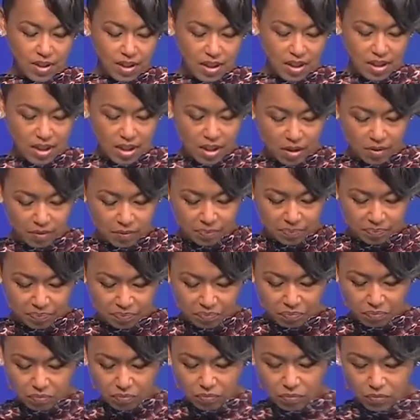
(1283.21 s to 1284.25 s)
itself. That's so
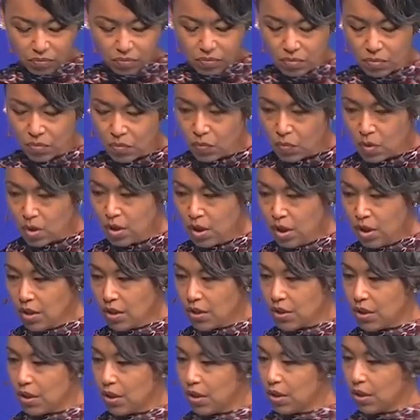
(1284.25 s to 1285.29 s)
good. That's good. That's
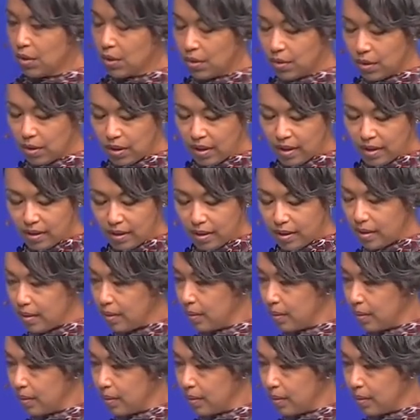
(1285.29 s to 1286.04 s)
real good. Because